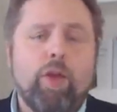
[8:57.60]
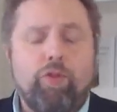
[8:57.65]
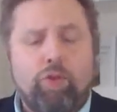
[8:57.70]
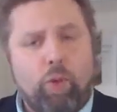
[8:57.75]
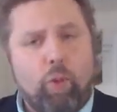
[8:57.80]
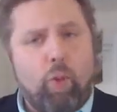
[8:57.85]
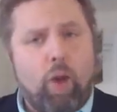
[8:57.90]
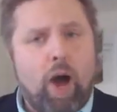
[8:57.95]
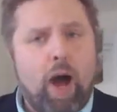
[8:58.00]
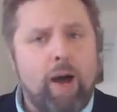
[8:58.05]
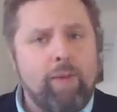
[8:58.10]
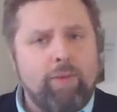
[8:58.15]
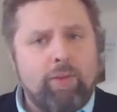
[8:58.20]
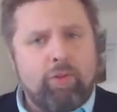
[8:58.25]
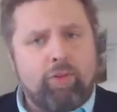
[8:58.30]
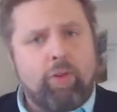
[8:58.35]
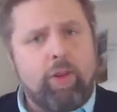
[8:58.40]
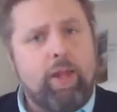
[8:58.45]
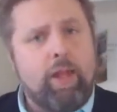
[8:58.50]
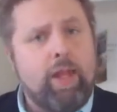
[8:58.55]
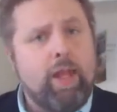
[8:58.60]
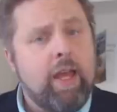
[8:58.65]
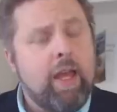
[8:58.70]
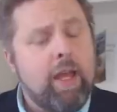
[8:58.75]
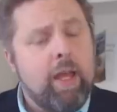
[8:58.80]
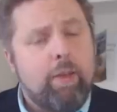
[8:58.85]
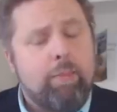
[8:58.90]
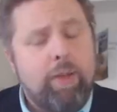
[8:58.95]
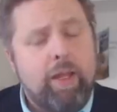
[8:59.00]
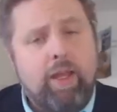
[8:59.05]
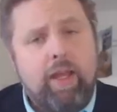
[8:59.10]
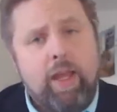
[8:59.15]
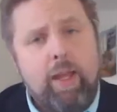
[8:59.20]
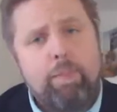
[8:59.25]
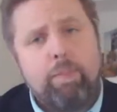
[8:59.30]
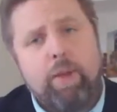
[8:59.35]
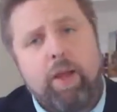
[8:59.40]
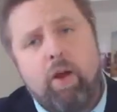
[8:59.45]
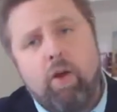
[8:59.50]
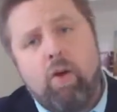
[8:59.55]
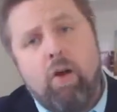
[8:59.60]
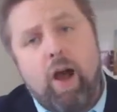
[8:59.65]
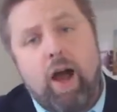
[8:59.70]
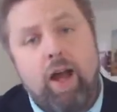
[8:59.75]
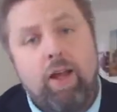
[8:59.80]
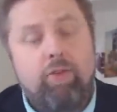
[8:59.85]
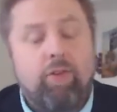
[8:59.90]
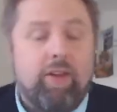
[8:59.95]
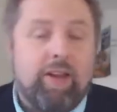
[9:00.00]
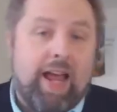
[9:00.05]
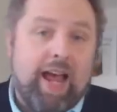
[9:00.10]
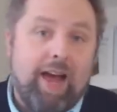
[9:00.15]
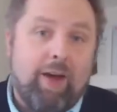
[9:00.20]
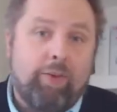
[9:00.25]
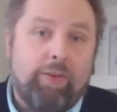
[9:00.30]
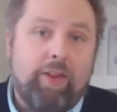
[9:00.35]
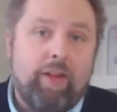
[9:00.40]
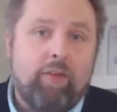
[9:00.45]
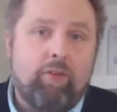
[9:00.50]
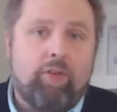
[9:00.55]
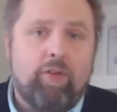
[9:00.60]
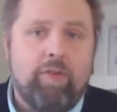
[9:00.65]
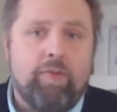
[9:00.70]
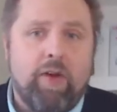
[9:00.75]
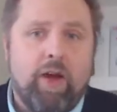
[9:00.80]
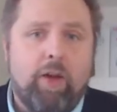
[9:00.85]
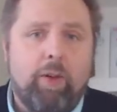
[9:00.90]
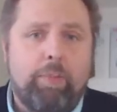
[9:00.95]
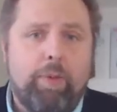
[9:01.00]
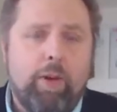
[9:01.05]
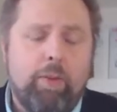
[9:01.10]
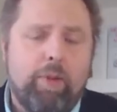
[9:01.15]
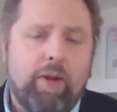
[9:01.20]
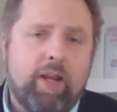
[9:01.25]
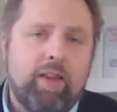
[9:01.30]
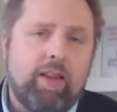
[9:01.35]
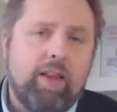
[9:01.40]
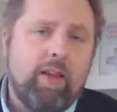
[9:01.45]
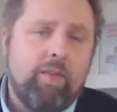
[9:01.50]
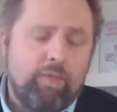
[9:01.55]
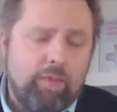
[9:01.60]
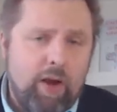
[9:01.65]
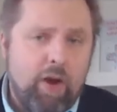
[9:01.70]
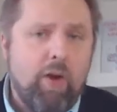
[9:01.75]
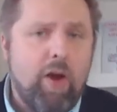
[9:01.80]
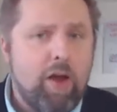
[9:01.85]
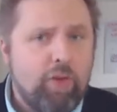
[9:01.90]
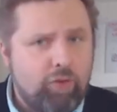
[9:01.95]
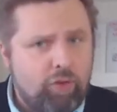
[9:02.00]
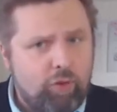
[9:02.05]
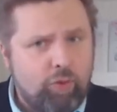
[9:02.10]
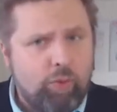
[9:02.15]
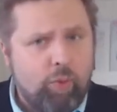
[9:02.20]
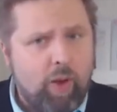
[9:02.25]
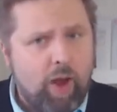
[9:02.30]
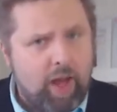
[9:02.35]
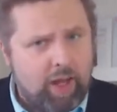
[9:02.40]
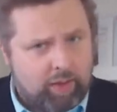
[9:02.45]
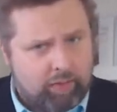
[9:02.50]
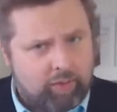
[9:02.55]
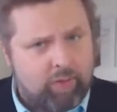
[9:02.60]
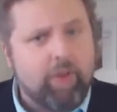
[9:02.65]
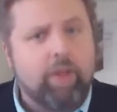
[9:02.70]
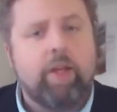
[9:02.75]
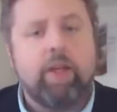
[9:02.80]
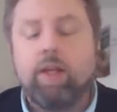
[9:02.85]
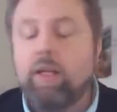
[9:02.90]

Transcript: So we'll obviously be keeping our eyes on how things develop here, but I think Farage is right.